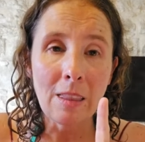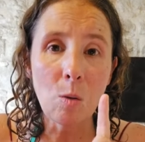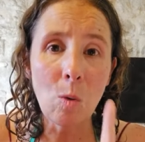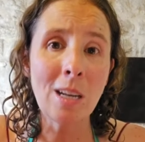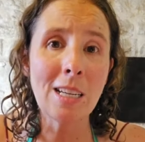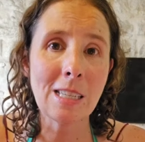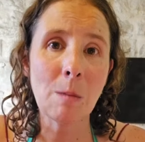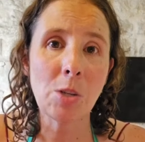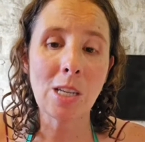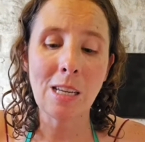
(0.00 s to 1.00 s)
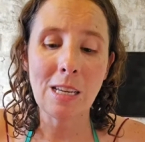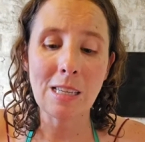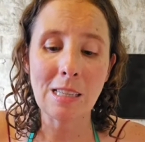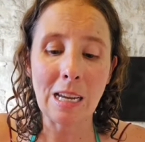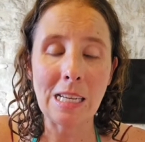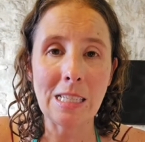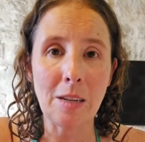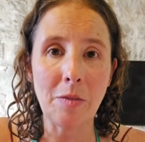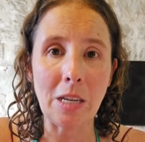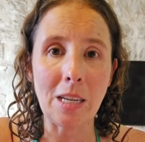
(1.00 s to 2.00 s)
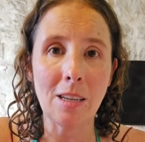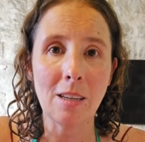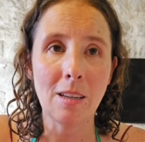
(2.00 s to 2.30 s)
The one exception is scientific